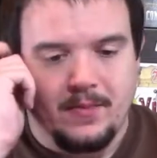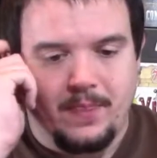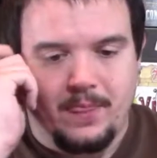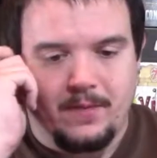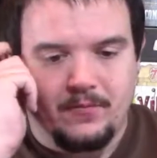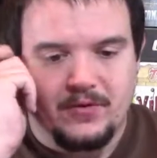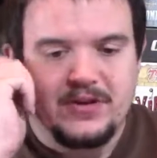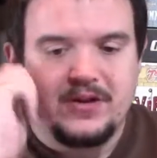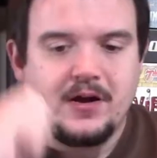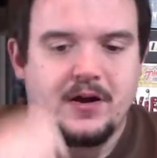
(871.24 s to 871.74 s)

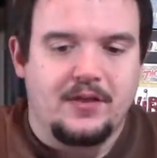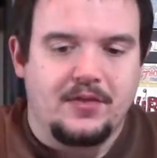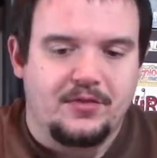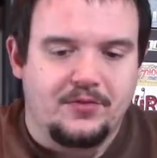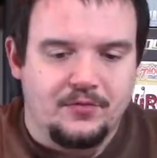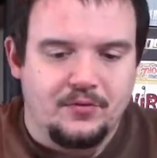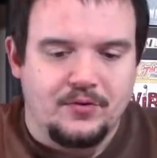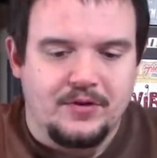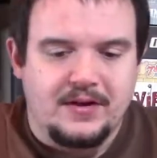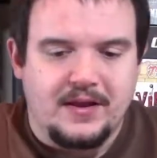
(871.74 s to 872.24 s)
we got
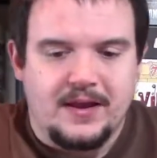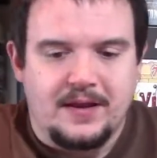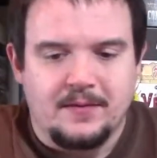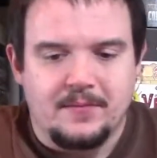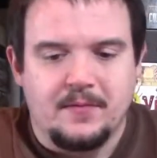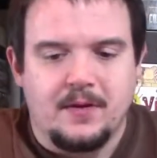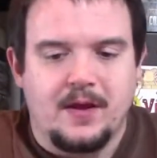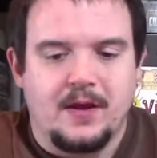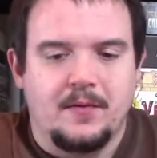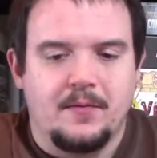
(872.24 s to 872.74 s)
through it,
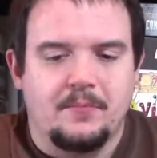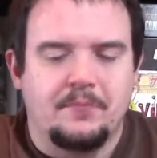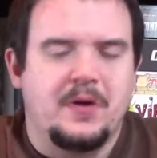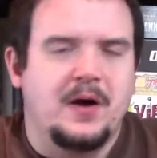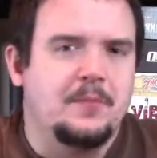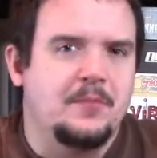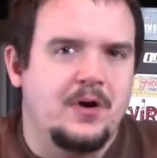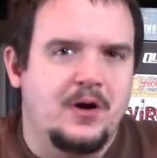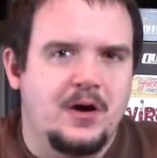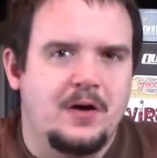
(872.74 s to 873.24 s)
and
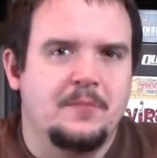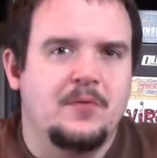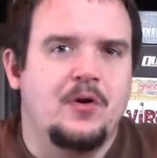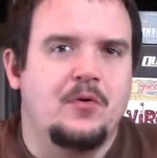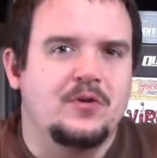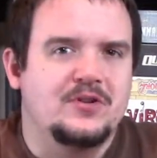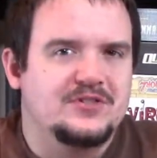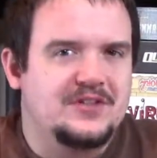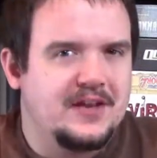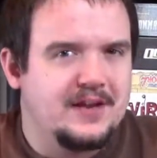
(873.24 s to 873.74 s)
my mom
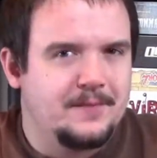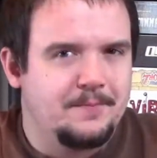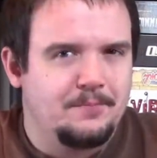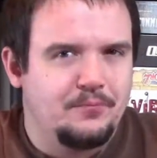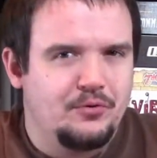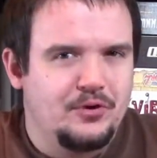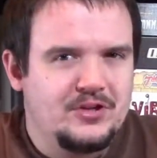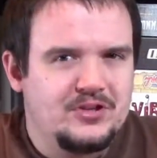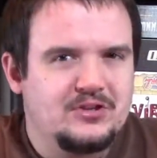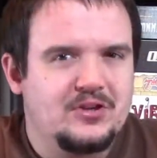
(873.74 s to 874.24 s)
always had a
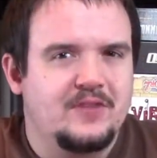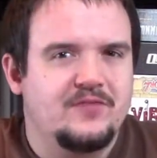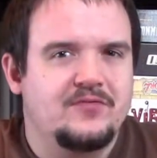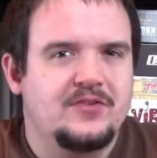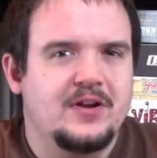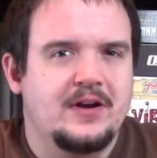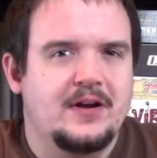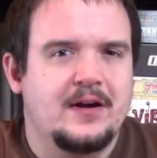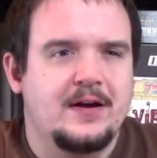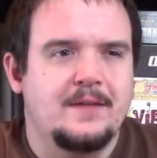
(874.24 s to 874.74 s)
pretty tough
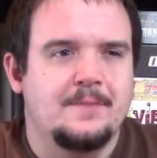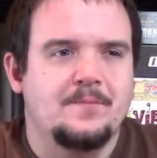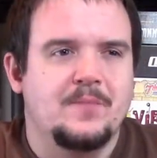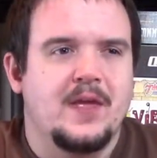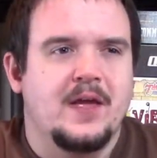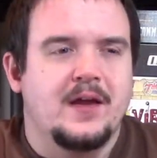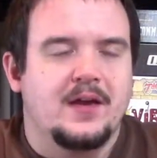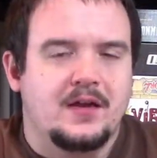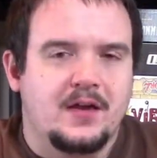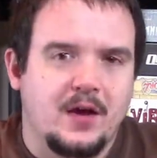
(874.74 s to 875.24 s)
time
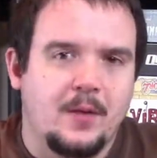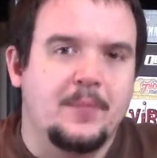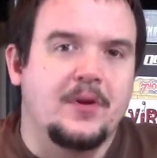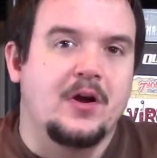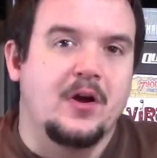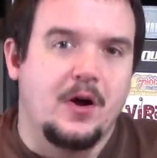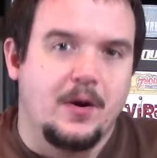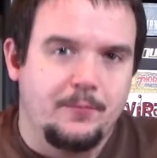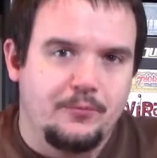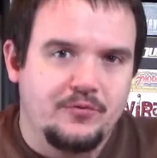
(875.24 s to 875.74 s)
coming
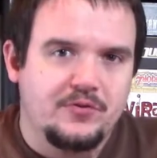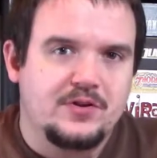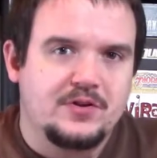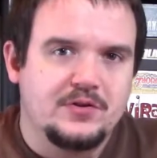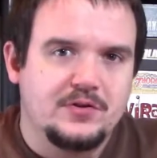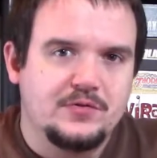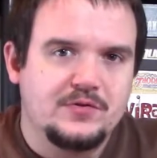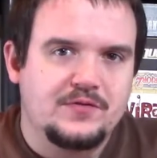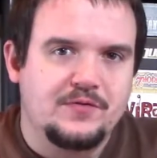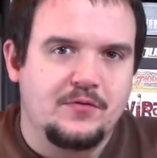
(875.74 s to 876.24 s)
up with
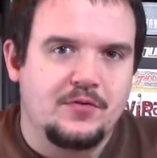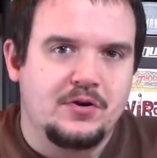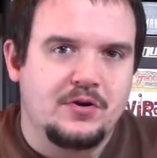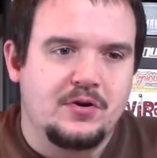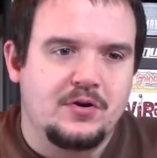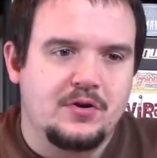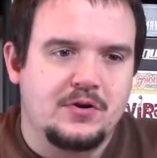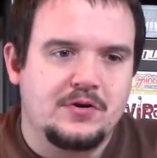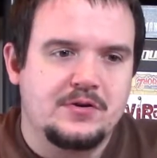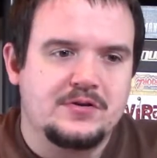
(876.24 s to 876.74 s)
clues for the
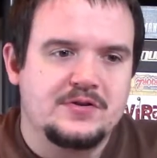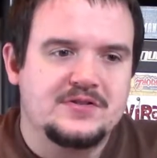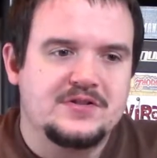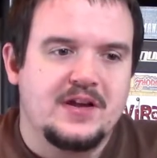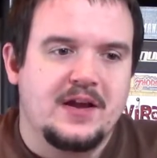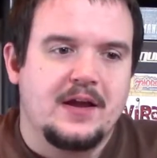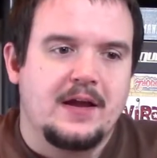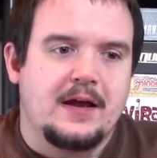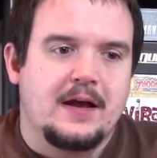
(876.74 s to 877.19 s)
cards.